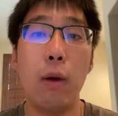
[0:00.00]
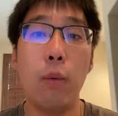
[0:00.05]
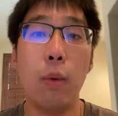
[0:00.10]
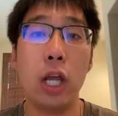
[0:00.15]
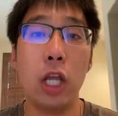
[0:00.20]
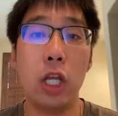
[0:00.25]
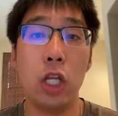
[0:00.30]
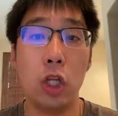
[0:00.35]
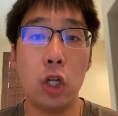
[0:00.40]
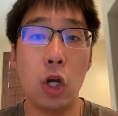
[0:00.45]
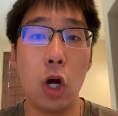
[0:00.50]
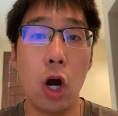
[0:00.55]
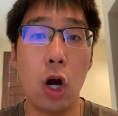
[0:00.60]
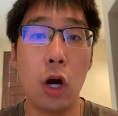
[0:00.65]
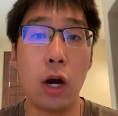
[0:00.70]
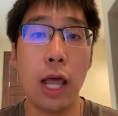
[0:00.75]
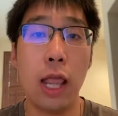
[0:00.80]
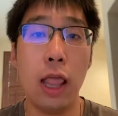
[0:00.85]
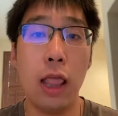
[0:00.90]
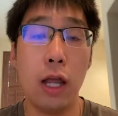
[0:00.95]
we can
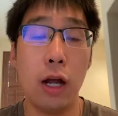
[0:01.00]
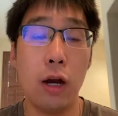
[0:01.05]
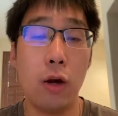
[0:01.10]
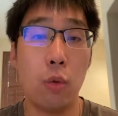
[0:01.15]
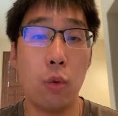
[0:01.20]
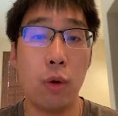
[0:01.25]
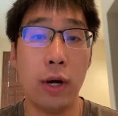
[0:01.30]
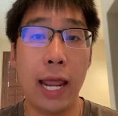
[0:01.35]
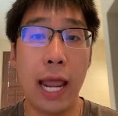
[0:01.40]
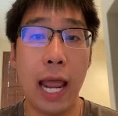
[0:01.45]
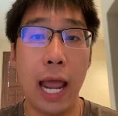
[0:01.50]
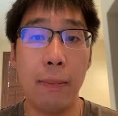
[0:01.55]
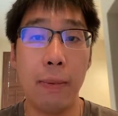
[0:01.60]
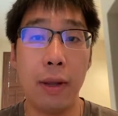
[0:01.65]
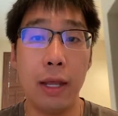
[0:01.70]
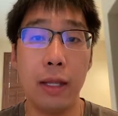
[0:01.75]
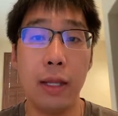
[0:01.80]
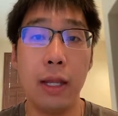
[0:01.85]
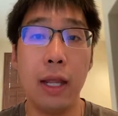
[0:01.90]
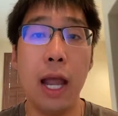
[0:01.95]
talk and learn what
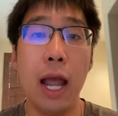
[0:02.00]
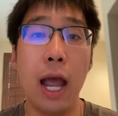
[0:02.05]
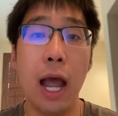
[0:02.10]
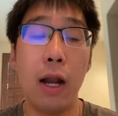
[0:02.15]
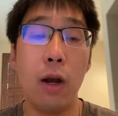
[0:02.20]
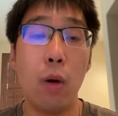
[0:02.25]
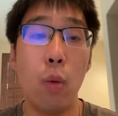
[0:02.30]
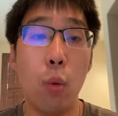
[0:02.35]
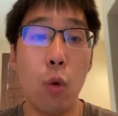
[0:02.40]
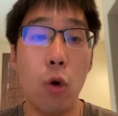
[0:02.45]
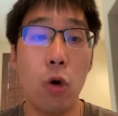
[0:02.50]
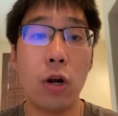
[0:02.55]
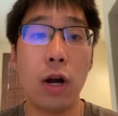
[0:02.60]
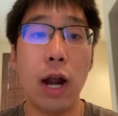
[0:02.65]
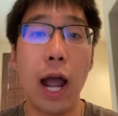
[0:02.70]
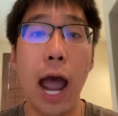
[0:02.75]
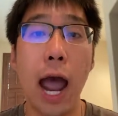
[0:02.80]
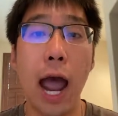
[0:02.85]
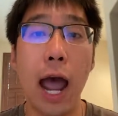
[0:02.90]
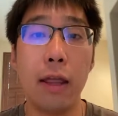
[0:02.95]
happened and warn
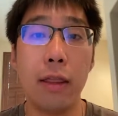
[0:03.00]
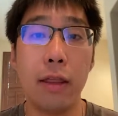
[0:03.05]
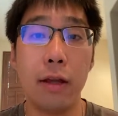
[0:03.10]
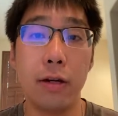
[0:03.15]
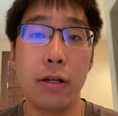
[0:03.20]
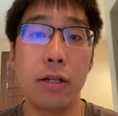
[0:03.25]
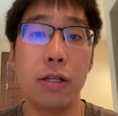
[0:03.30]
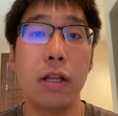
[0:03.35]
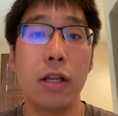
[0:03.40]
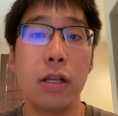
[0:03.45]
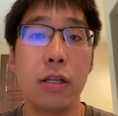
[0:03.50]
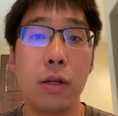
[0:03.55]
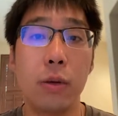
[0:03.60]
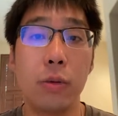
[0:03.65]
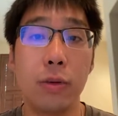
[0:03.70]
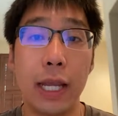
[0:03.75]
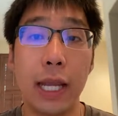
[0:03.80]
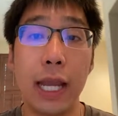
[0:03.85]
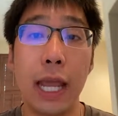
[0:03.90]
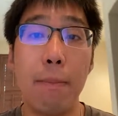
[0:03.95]
others so
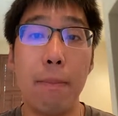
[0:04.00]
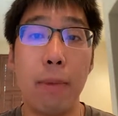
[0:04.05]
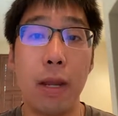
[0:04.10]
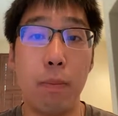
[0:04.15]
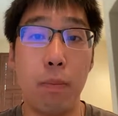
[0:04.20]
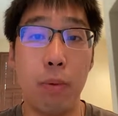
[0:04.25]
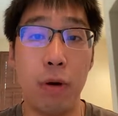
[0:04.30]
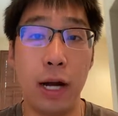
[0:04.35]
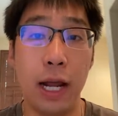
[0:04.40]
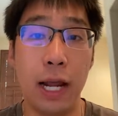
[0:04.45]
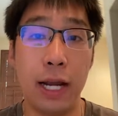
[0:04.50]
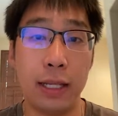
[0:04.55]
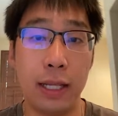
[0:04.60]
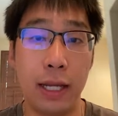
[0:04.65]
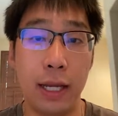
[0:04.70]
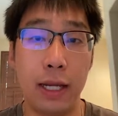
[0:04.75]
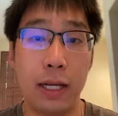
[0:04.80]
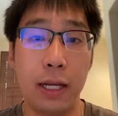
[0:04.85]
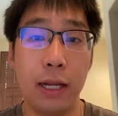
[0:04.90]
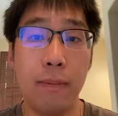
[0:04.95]
they can be
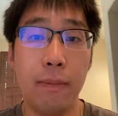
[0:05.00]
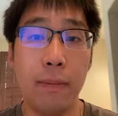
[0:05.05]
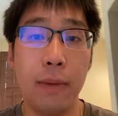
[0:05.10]
protected.